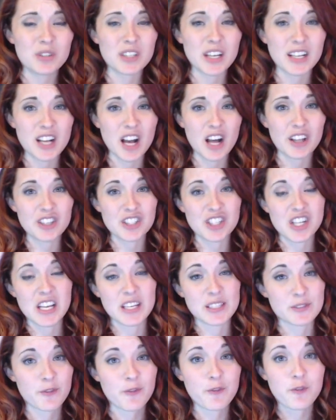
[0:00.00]
Technology
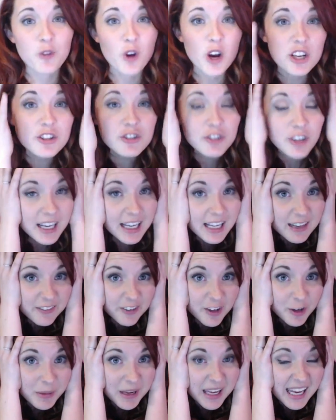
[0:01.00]
is frustrating
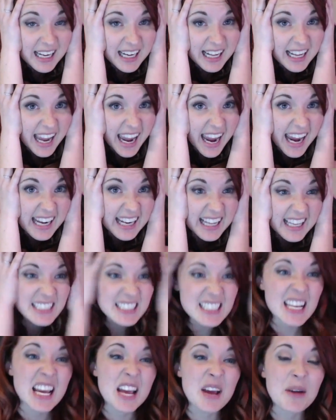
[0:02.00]
for me and I hate
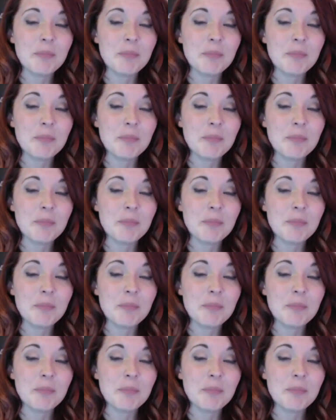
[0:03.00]
it,